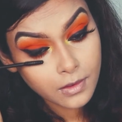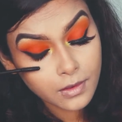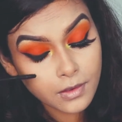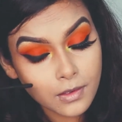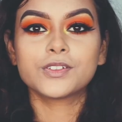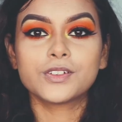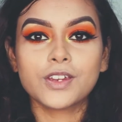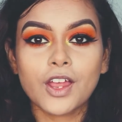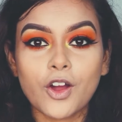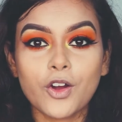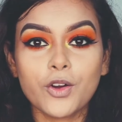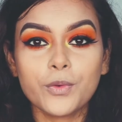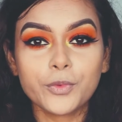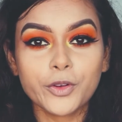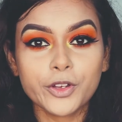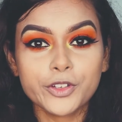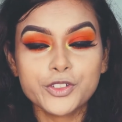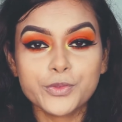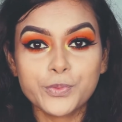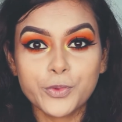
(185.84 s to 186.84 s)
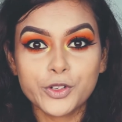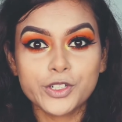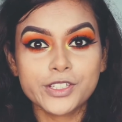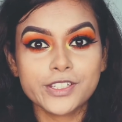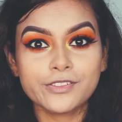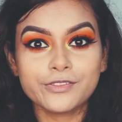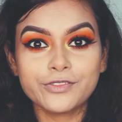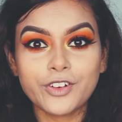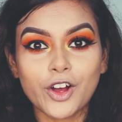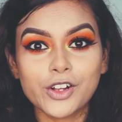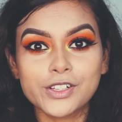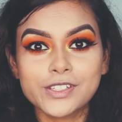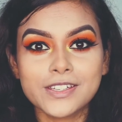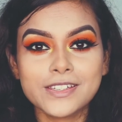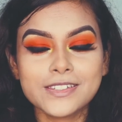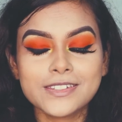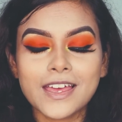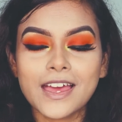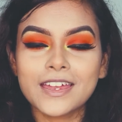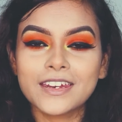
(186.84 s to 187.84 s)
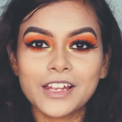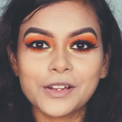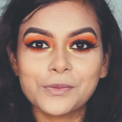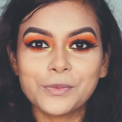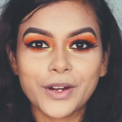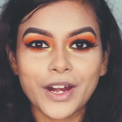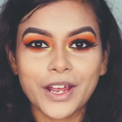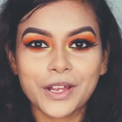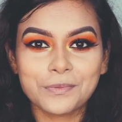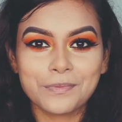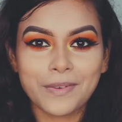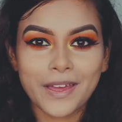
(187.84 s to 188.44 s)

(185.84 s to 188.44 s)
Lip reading: So now I'm going to put some falsies and I'll be right